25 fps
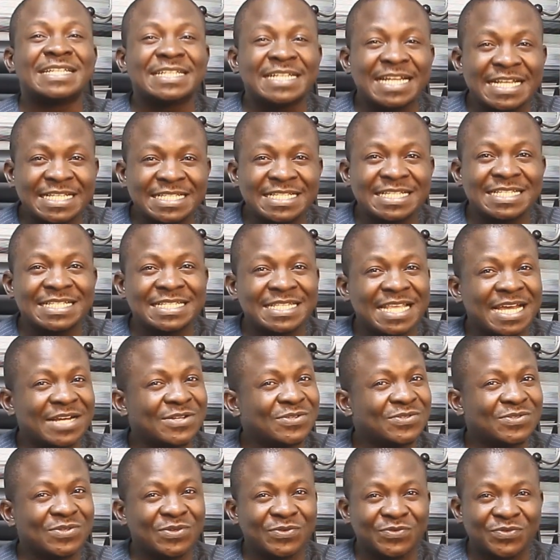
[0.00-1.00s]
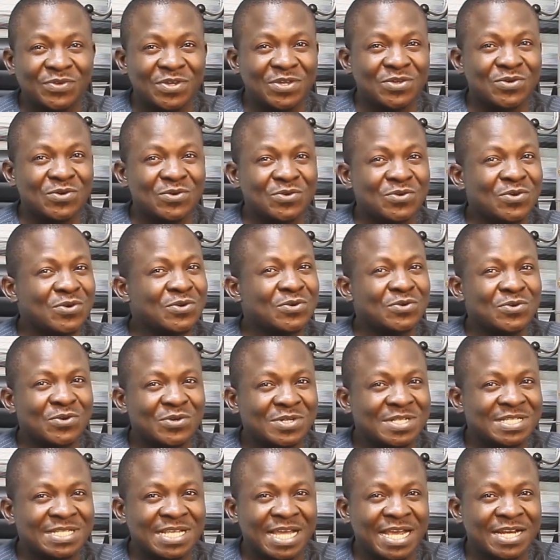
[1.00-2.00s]
Registered surveyor, not
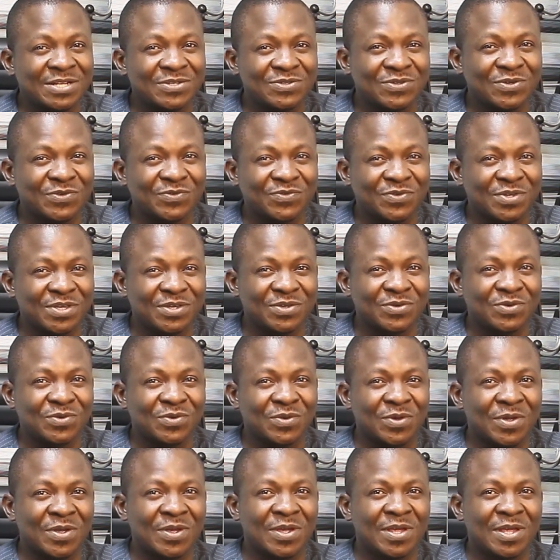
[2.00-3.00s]
roadside surveyor.